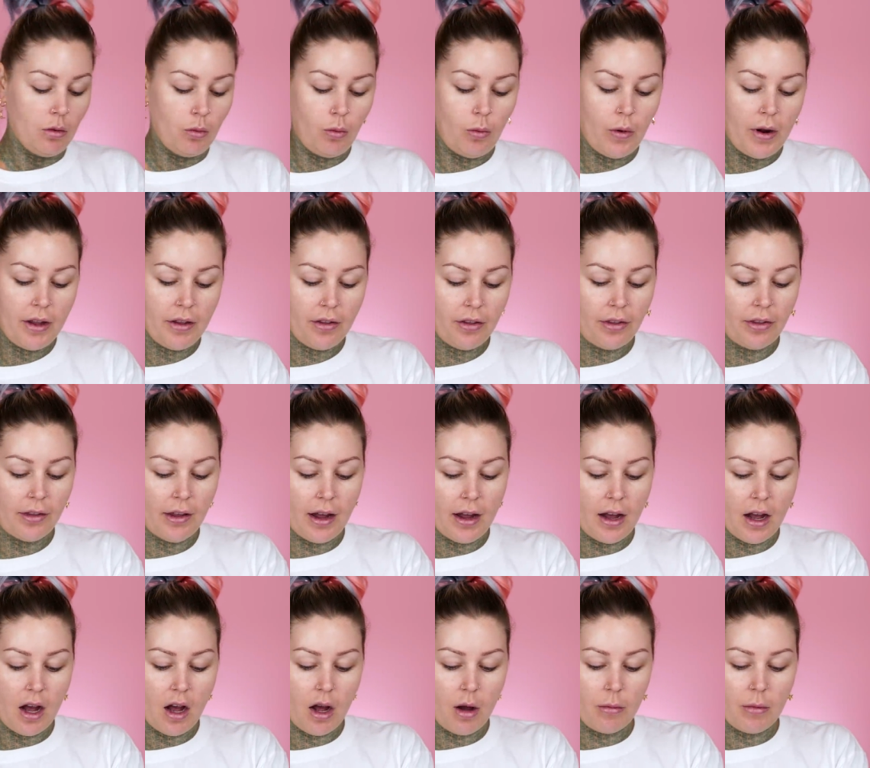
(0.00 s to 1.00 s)
with the
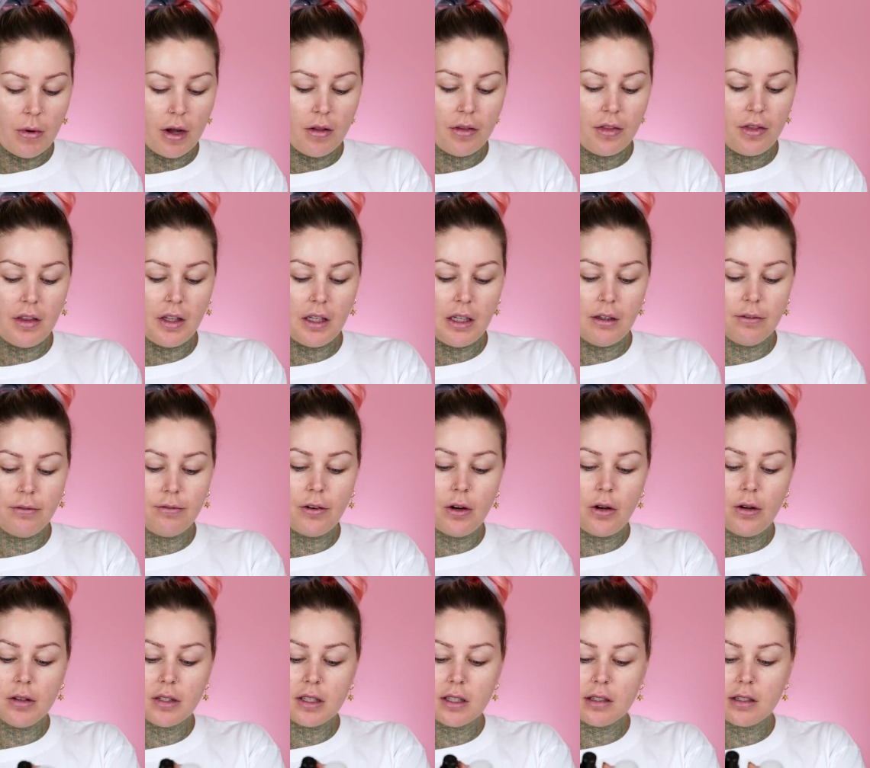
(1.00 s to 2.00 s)

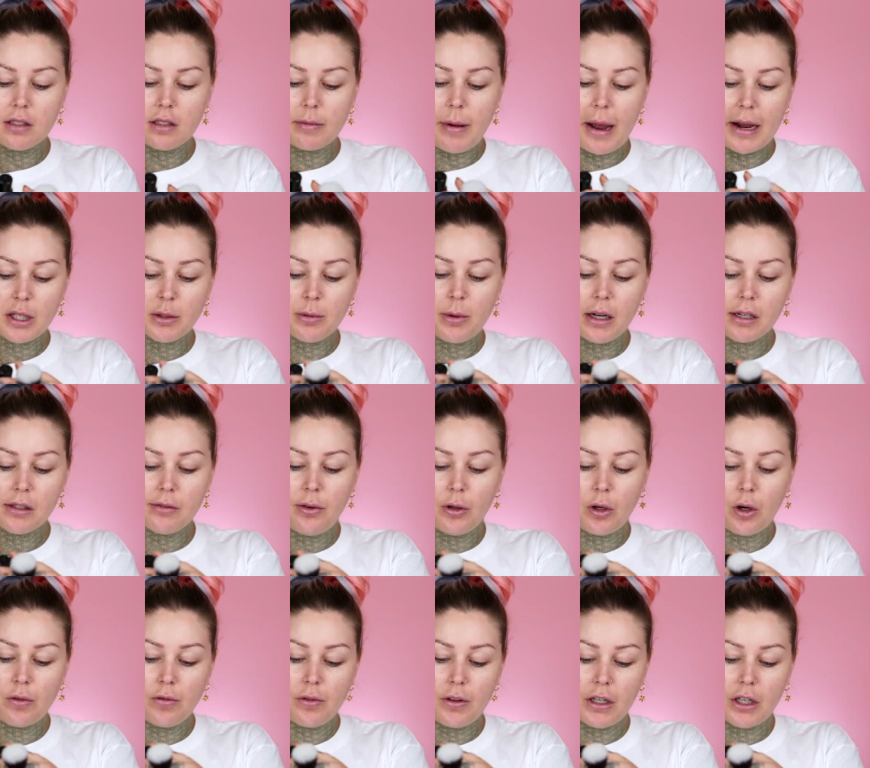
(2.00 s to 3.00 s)
Smashbox
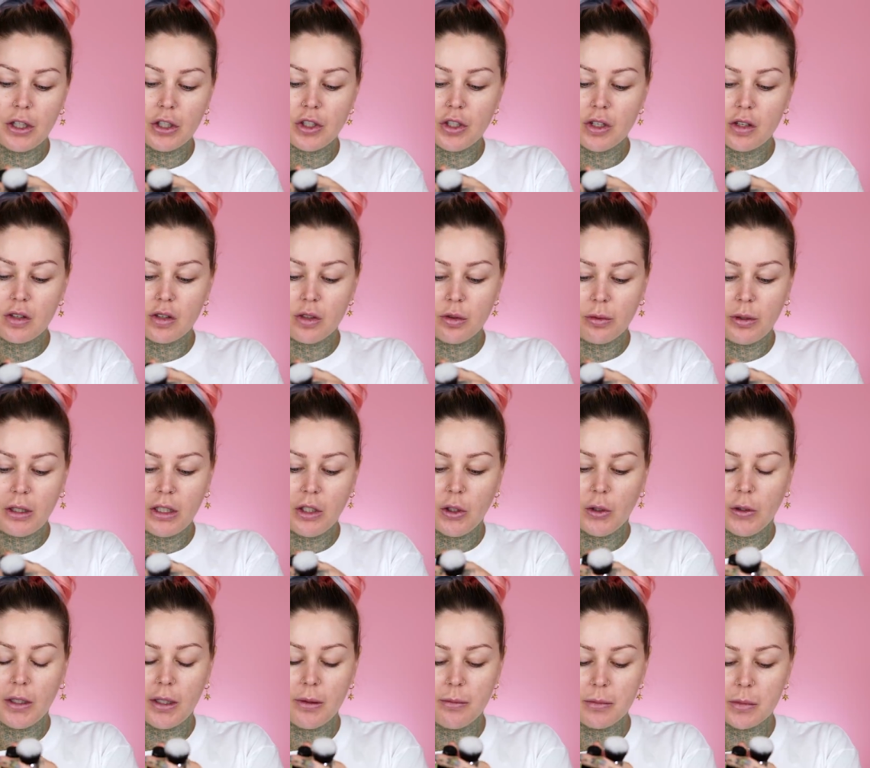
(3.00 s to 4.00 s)
Photo Finish Serene
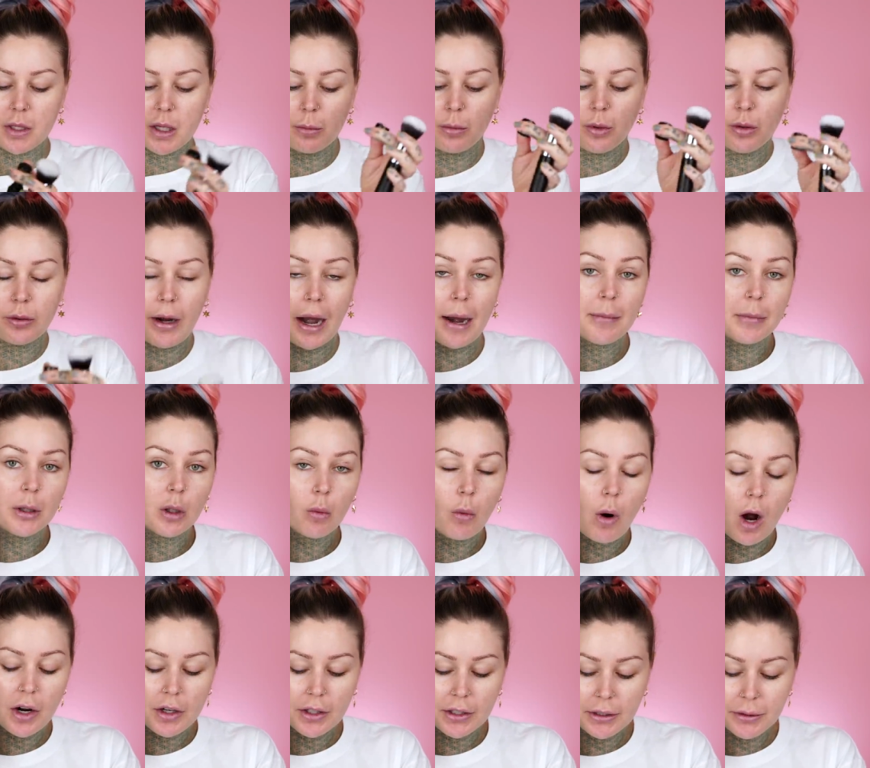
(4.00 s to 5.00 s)
Dreams Primer
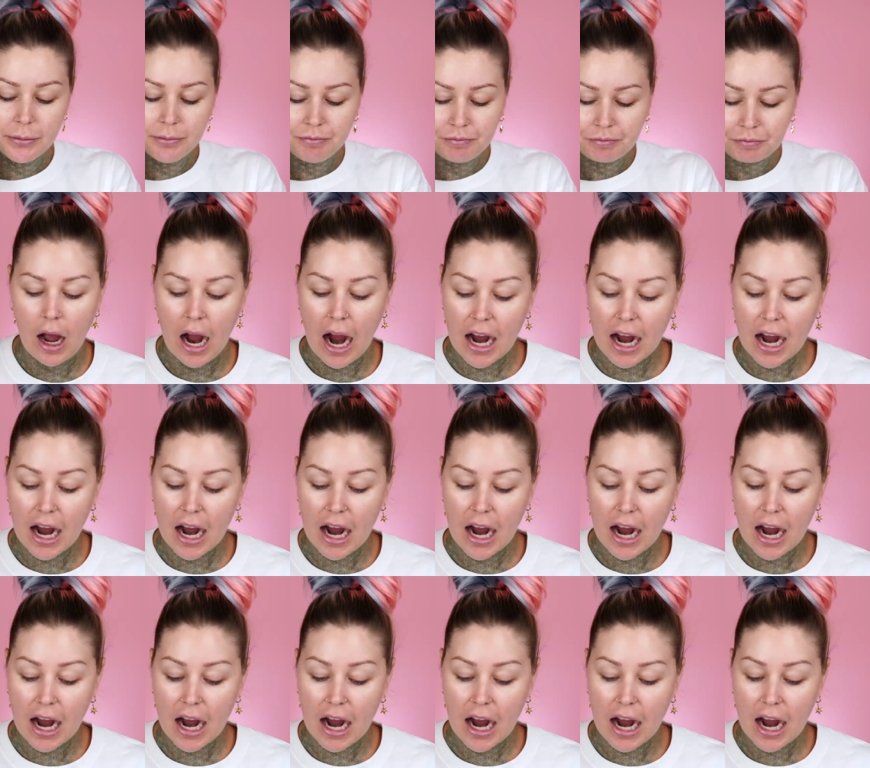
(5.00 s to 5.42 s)
Water.